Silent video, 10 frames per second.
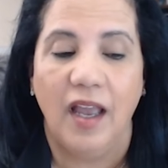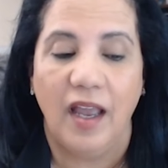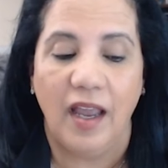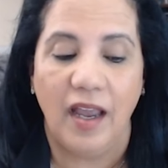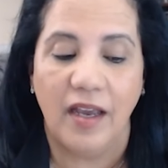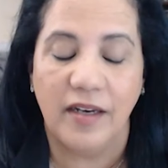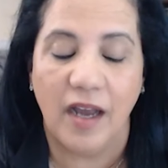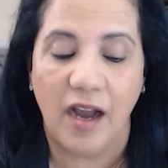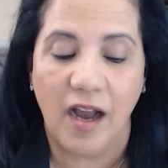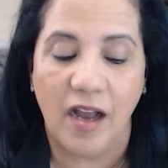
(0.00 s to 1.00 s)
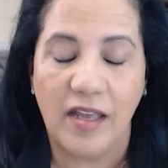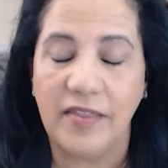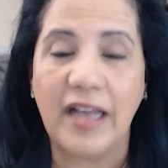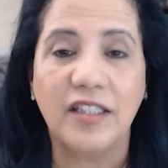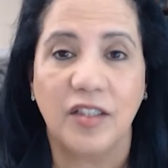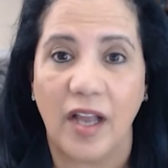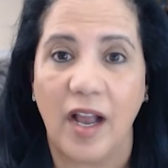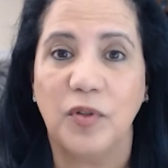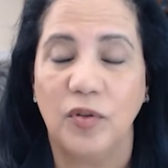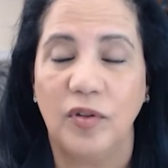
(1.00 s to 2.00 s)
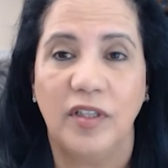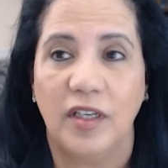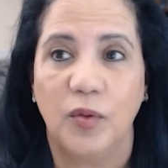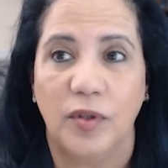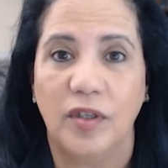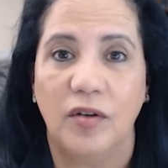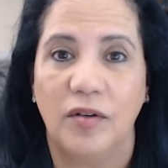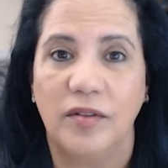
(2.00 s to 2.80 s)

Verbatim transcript: And, uh, and that's absolutely critical.